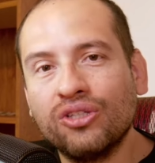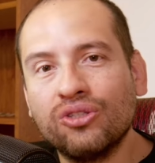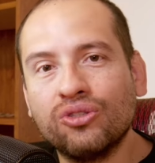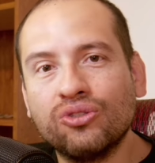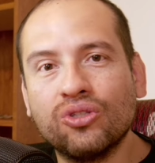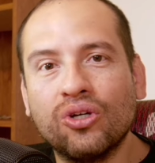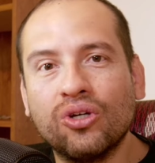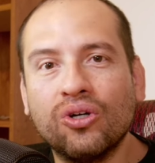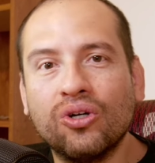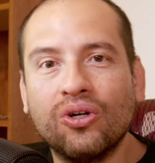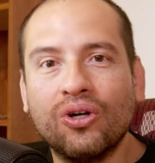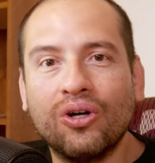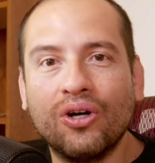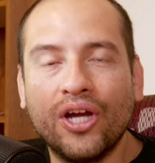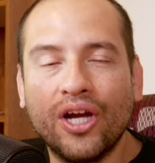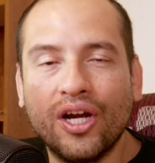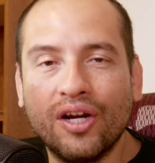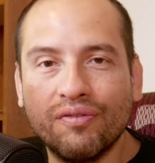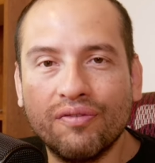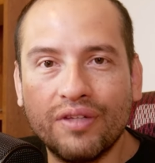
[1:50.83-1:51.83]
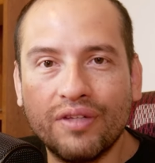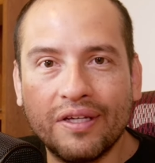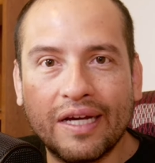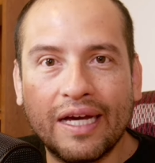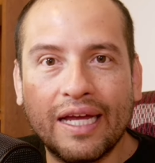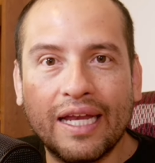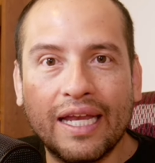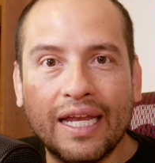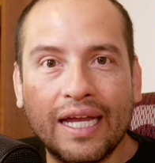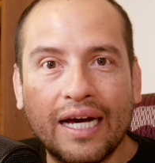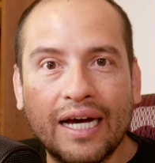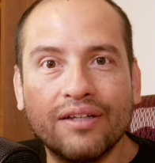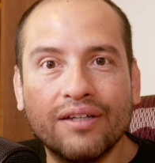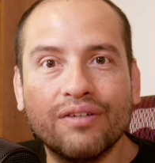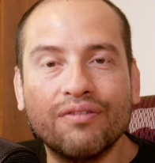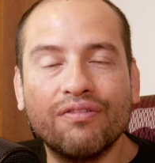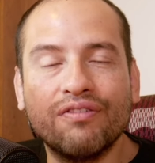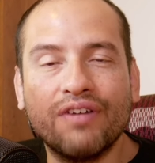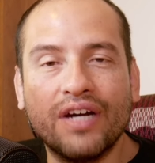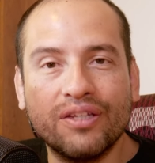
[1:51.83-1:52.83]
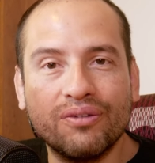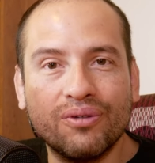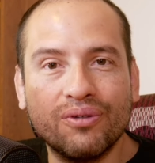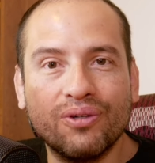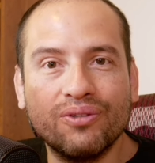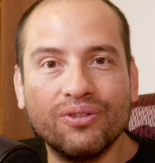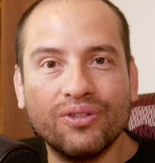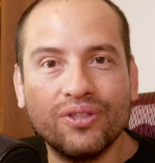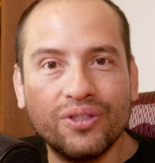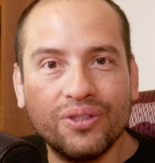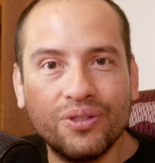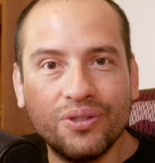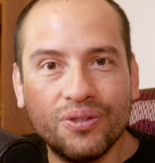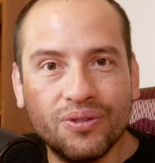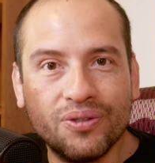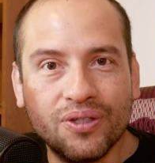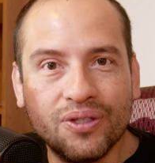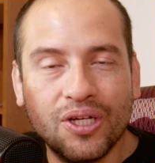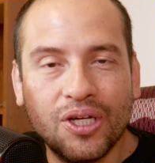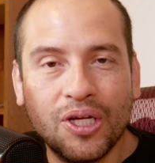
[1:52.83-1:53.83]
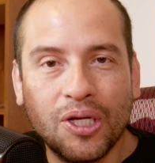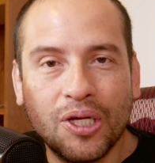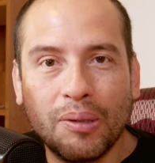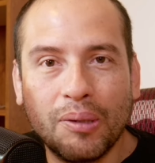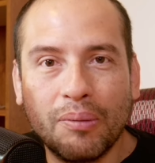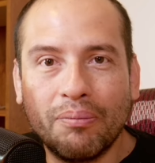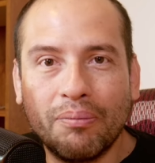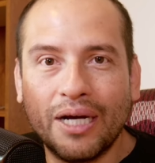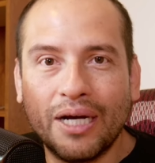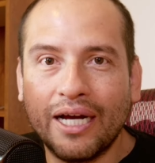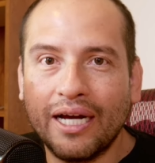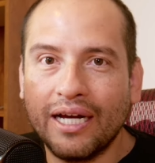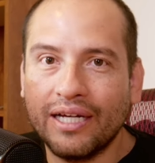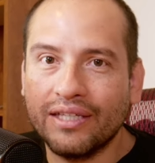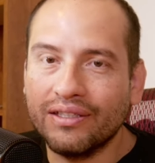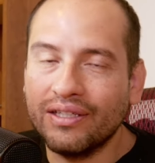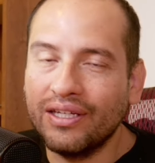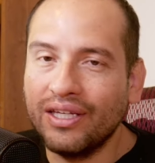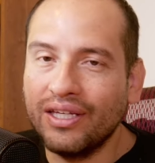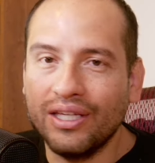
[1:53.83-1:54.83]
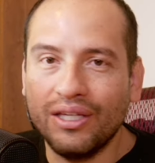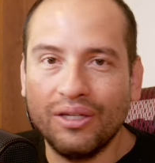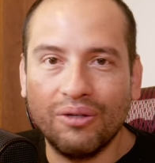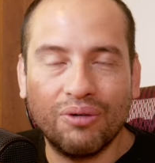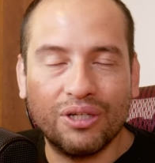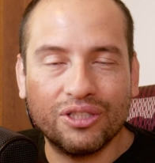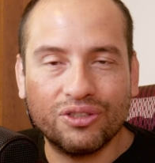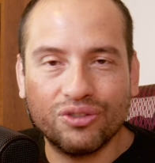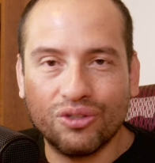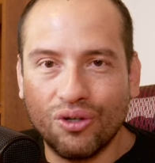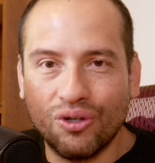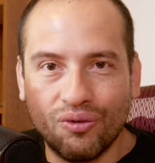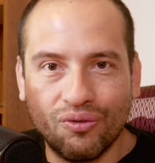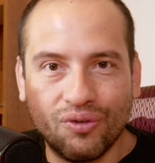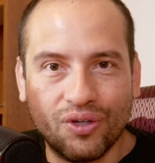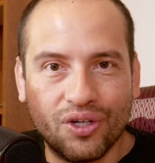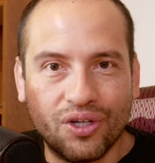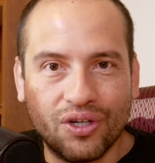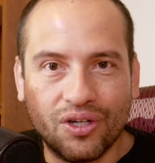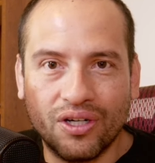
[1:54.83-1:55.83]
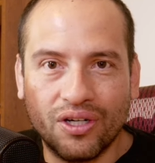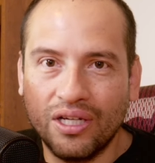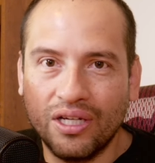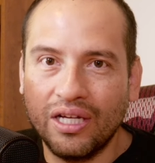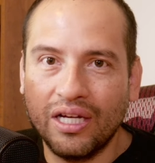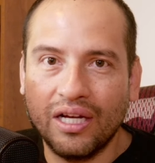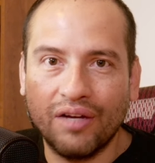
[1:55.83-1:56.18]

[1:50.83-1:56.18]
So Herb Dean allowed the fight to continue, but it was over.